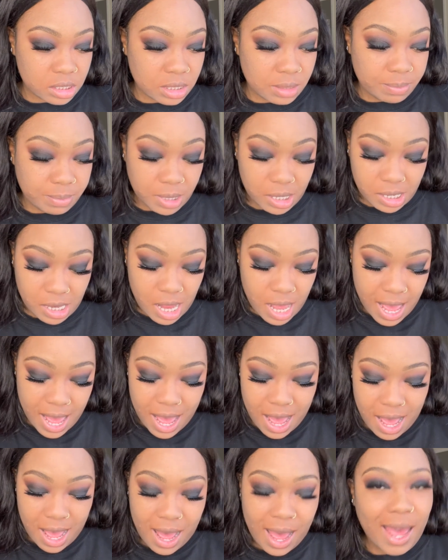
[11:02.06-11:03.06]
but
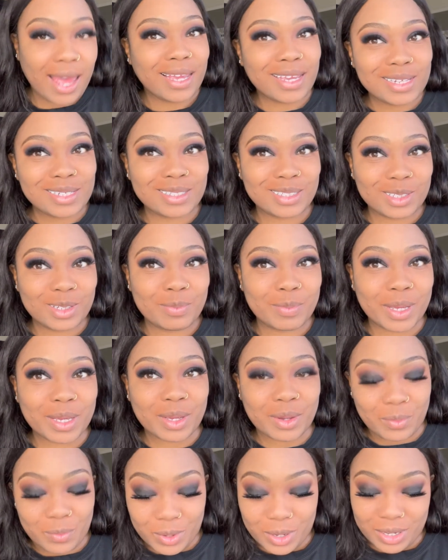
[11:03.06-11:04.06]
I can still make
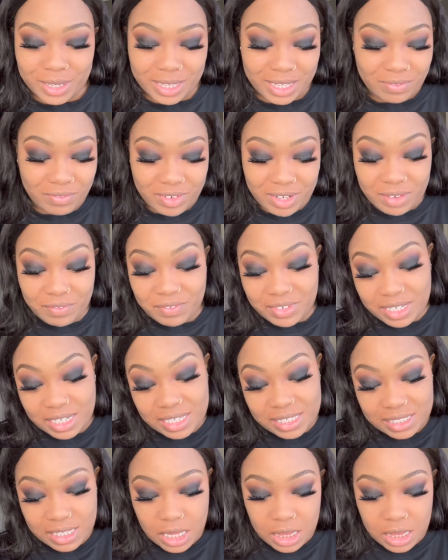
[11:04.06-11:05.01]
it work even if it is